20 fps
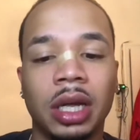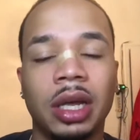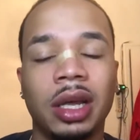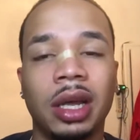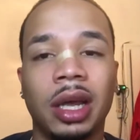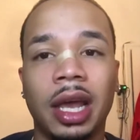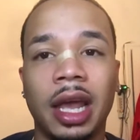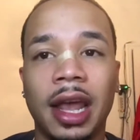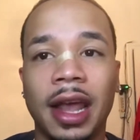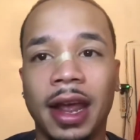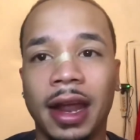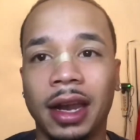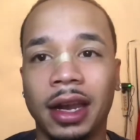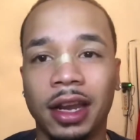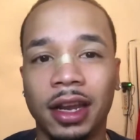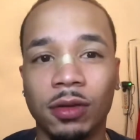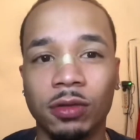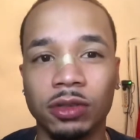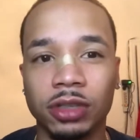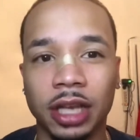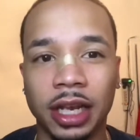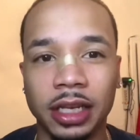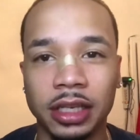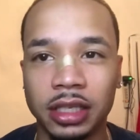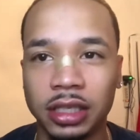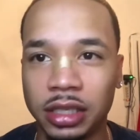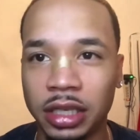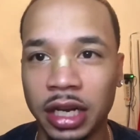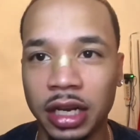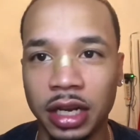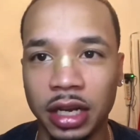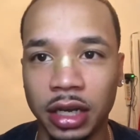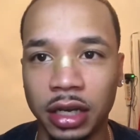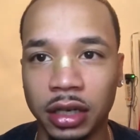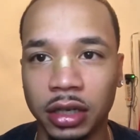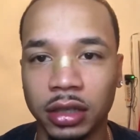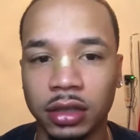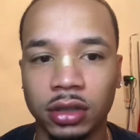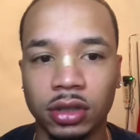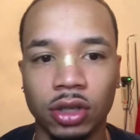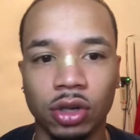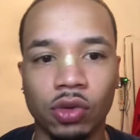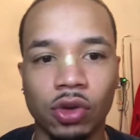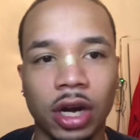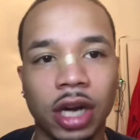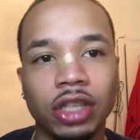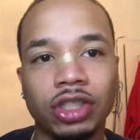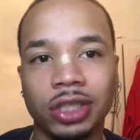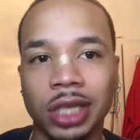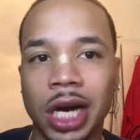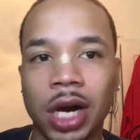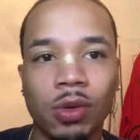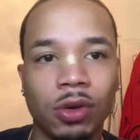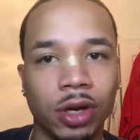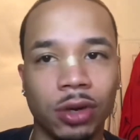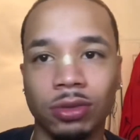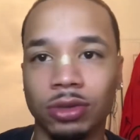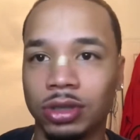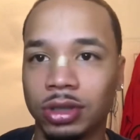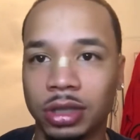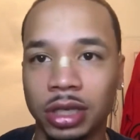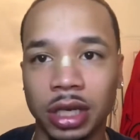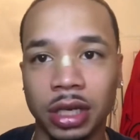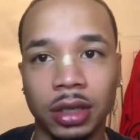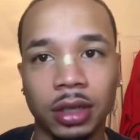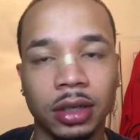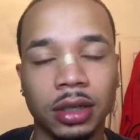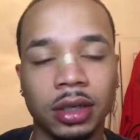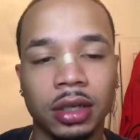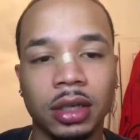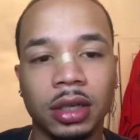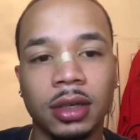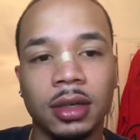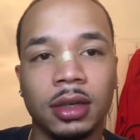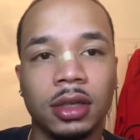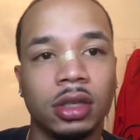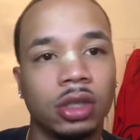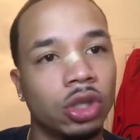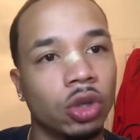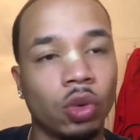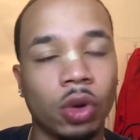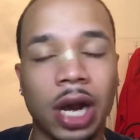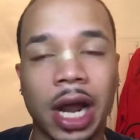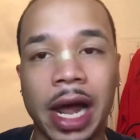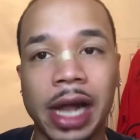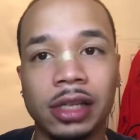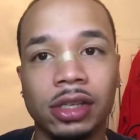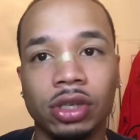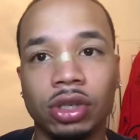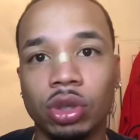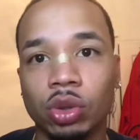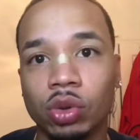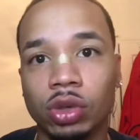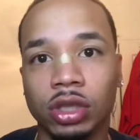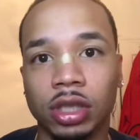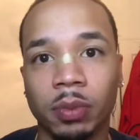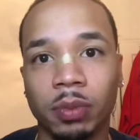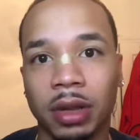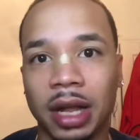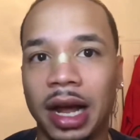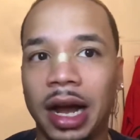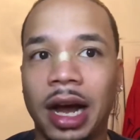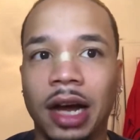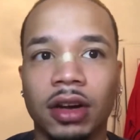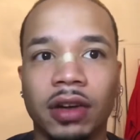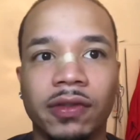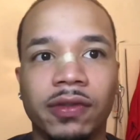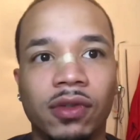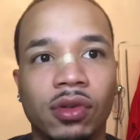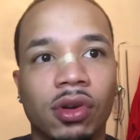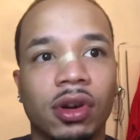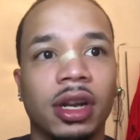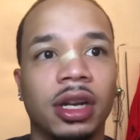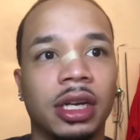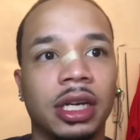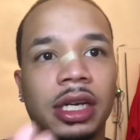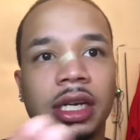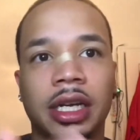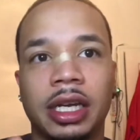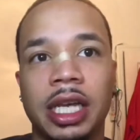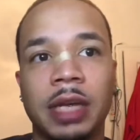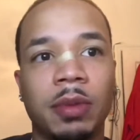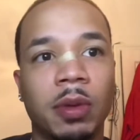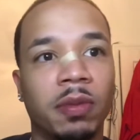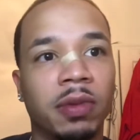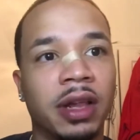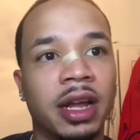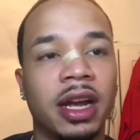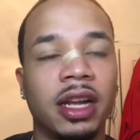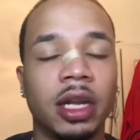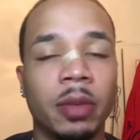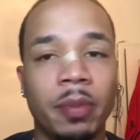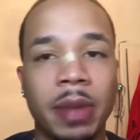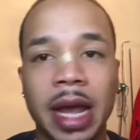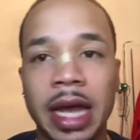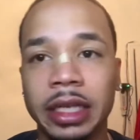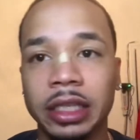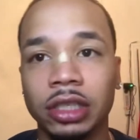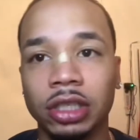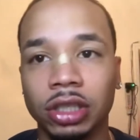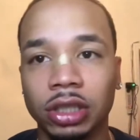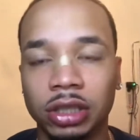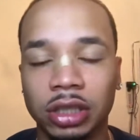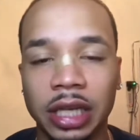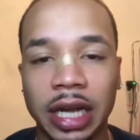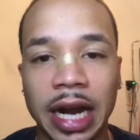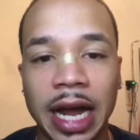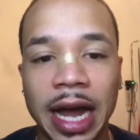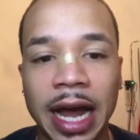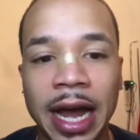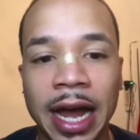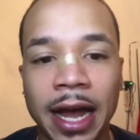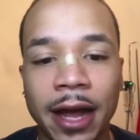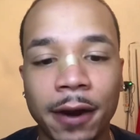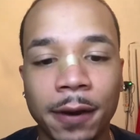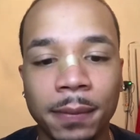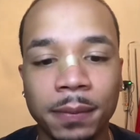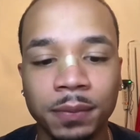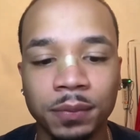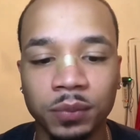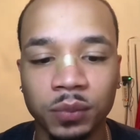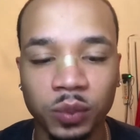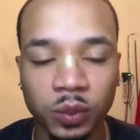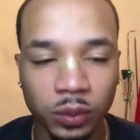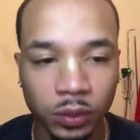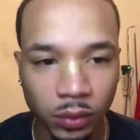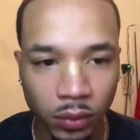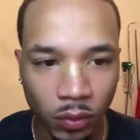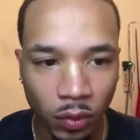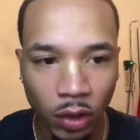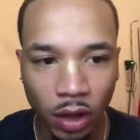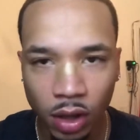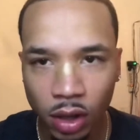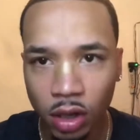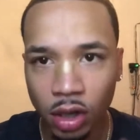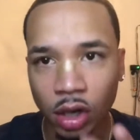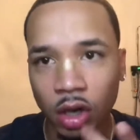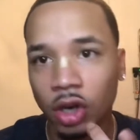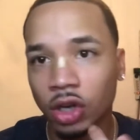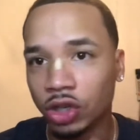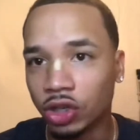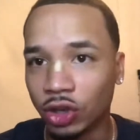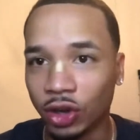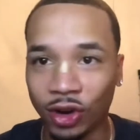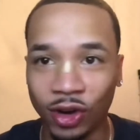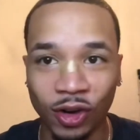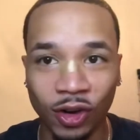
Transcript: and it was like stinging. So when I showered, it would sting. So what I had to do was apply Aquaphor and keep applying the bandages that I had. So